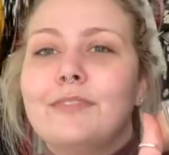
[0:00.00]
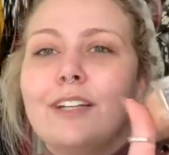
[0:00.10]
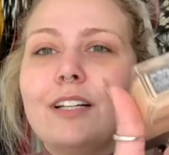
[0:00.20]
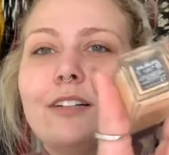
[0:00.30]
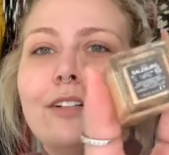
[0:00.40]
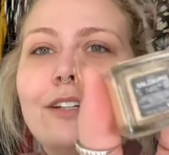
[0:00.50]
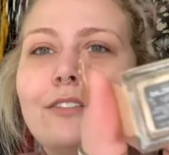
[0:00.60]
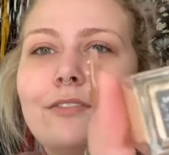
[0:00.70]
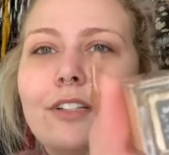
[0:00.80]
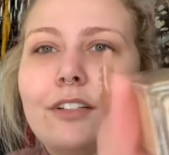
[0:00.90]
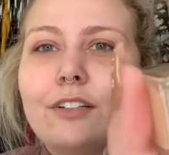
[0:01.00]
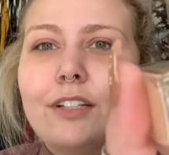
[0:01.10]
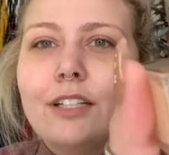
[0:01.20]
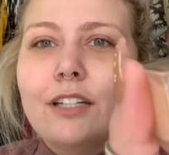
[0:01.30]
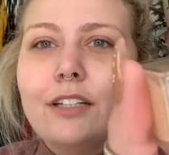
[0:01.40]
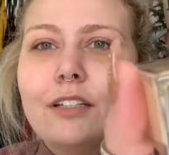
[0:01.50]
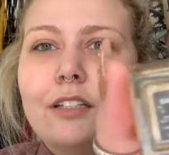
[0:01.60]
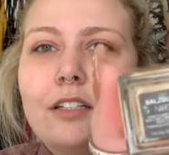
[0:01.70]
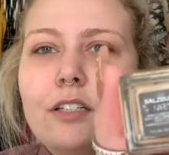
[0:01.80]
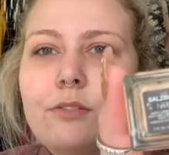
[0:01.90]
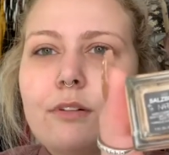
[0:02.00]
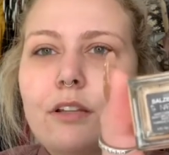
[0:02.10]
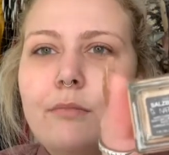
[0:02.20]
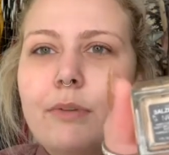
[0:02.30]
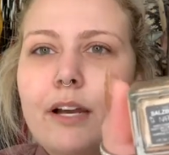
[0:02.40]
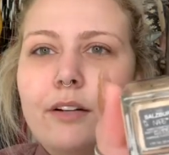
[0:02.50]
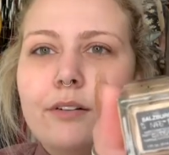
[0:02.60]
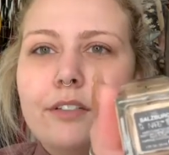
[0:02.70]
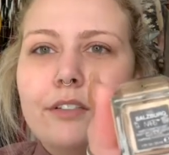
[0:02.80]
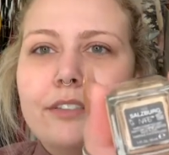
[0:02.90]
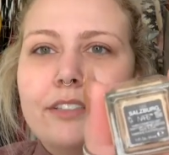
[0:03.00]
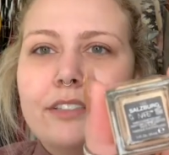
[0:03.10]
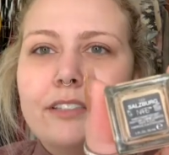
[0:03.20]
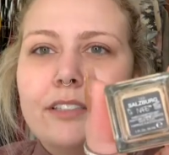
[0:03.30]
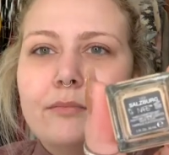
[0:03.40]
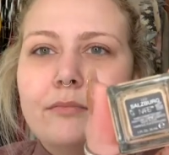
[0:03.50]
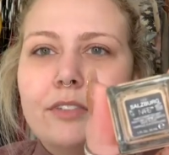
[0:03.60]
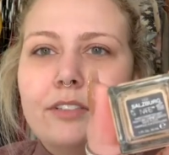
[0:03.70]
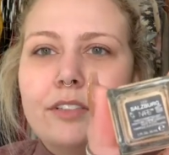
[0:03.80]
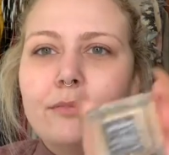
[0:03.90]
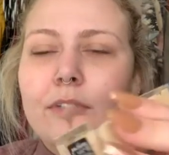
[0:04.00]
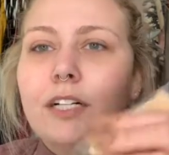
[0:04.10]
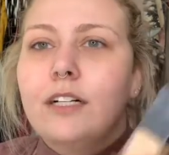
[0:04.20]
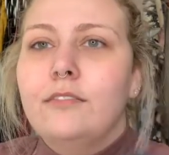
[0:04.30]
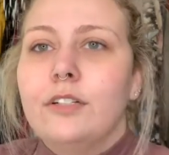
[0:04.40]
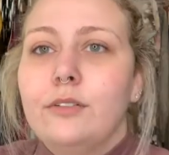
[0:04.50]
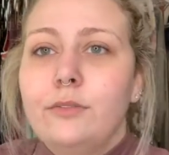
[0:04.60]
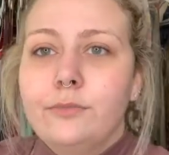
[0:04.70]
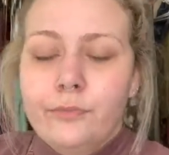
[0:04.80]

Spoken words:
I don't know if you can read that. It's probably backwards since I'm using my iPhone.